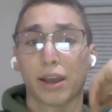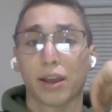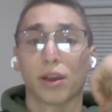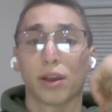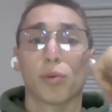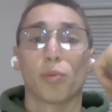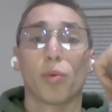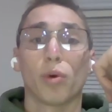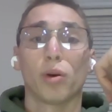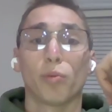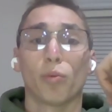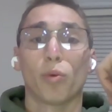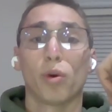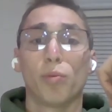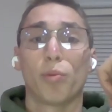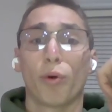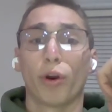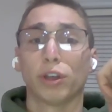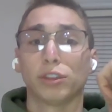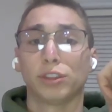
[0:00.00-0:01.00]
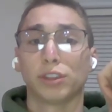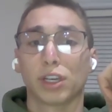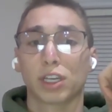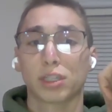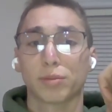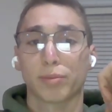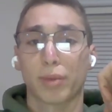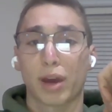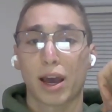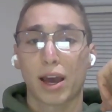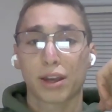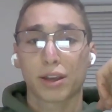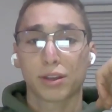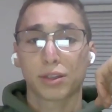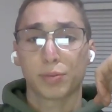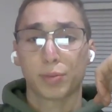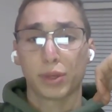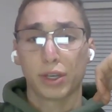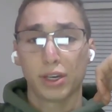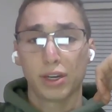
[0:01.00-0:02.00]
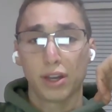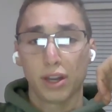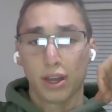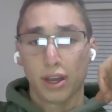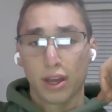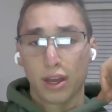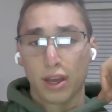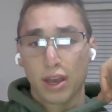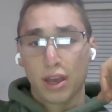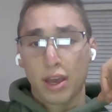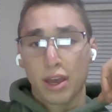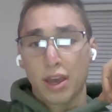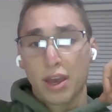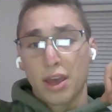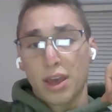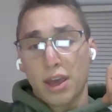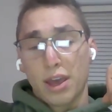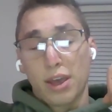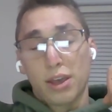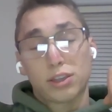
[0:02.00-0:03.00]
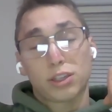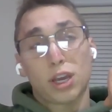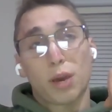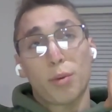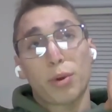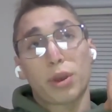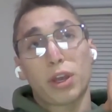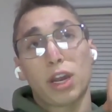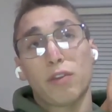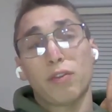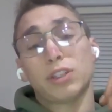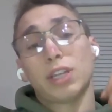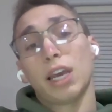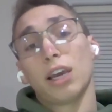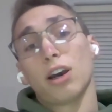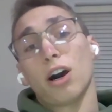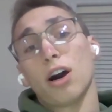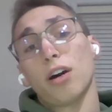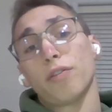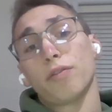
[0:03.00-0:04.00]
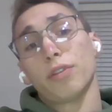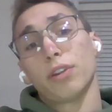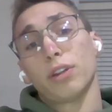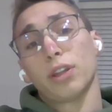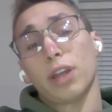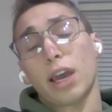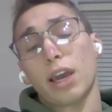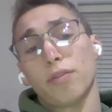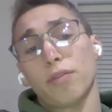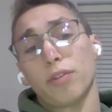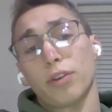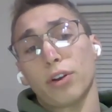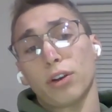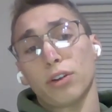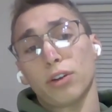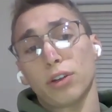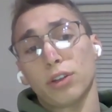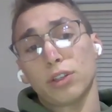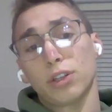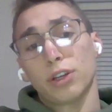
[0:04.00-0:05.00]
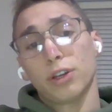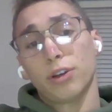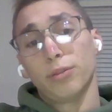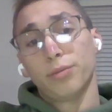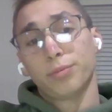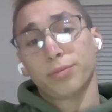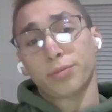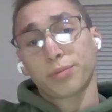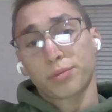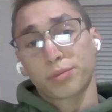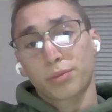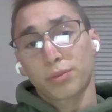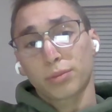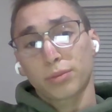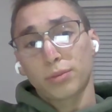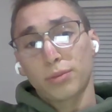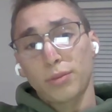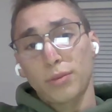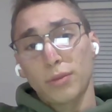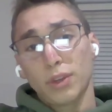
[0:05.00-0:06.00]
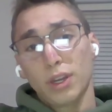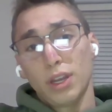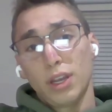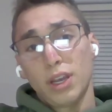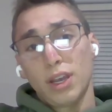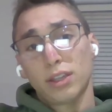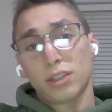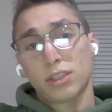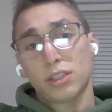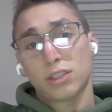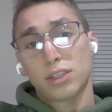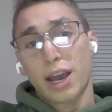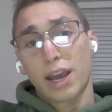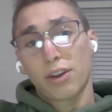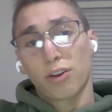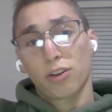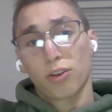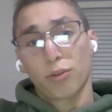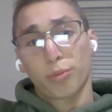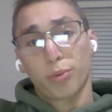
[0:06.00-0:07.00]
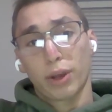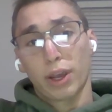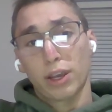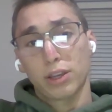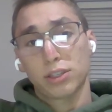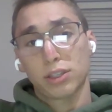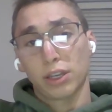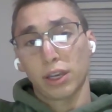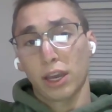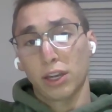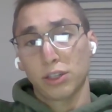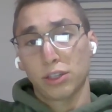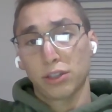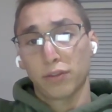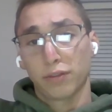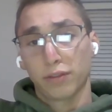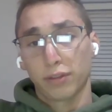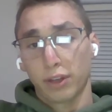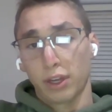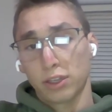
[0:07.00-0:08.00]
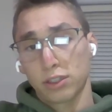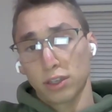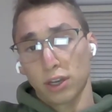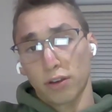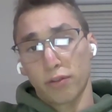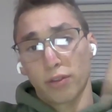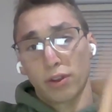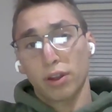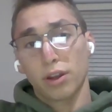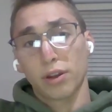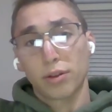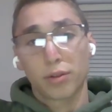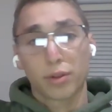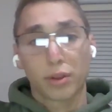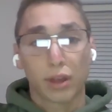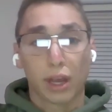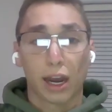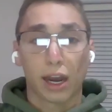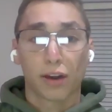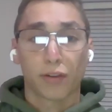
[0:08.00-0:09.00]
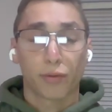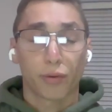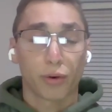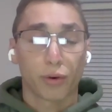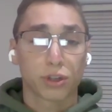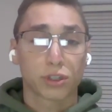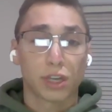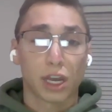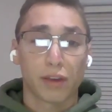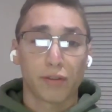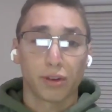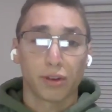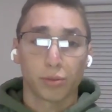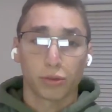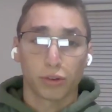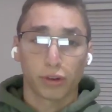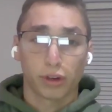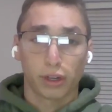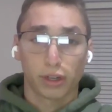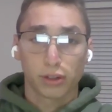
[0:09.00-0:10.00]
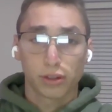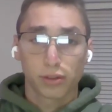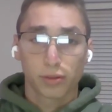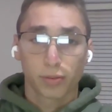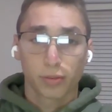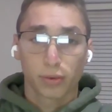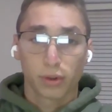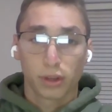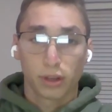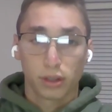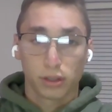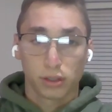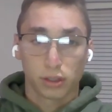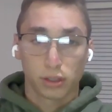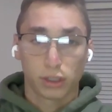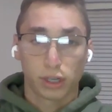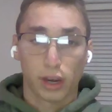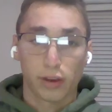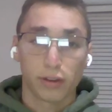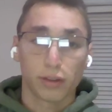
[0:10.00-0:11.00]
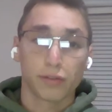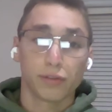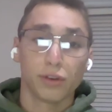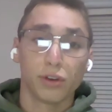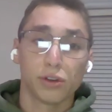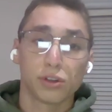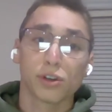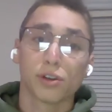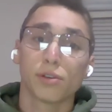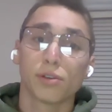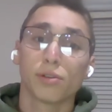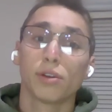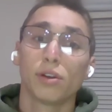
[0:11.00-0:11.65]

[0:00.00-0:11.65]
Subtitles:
at 1.6 Mach speed. Some can even take off and land vertically too. It's designed to replace the aging fleets of the Air Force, Navy, and Marines. It's a jet of the future.